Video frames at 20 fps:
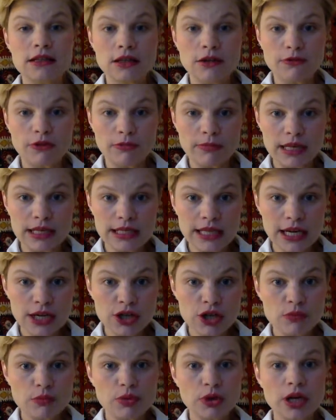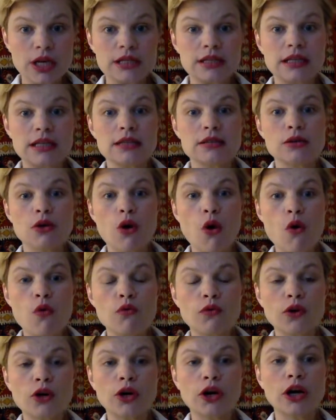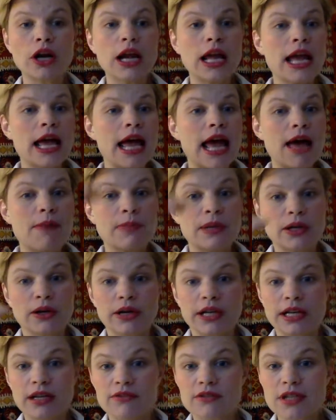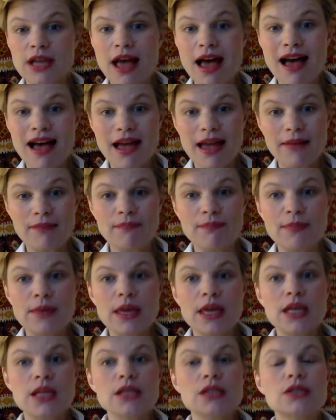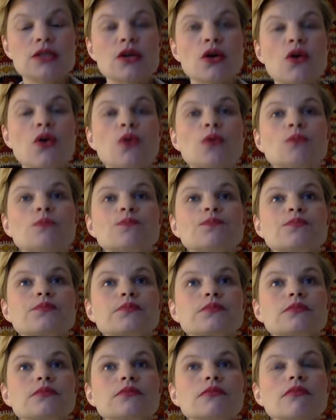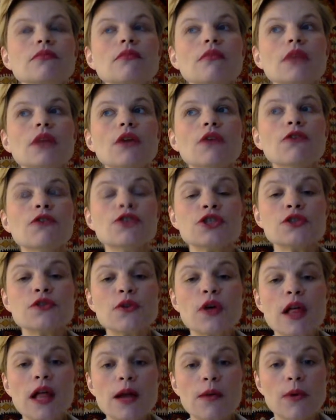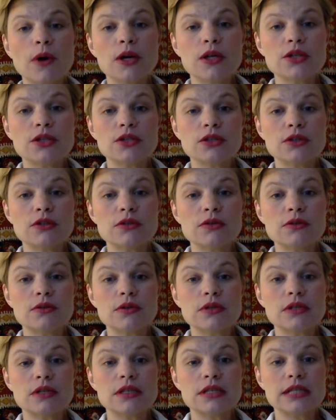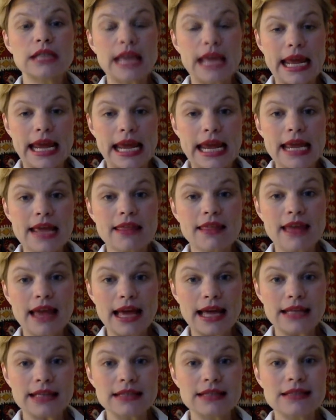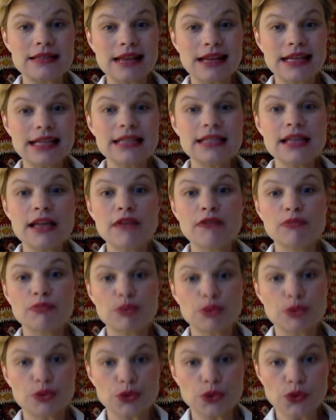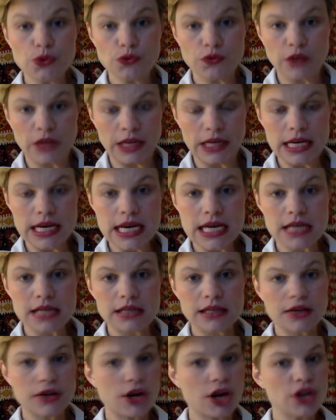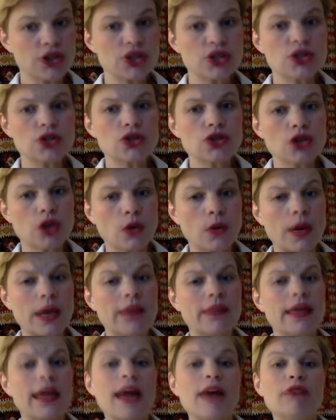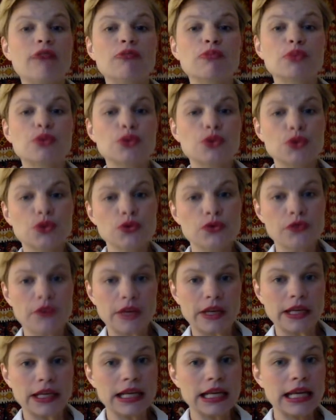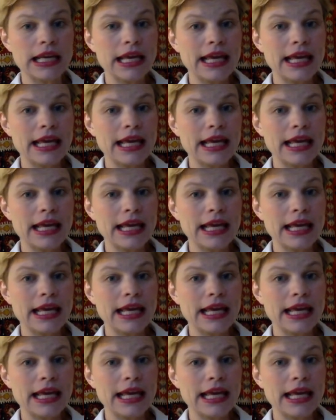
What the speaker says: in the fermentation process over a period of time. So, first of all, I want to say that studies have proven, they're not just showing, they have proven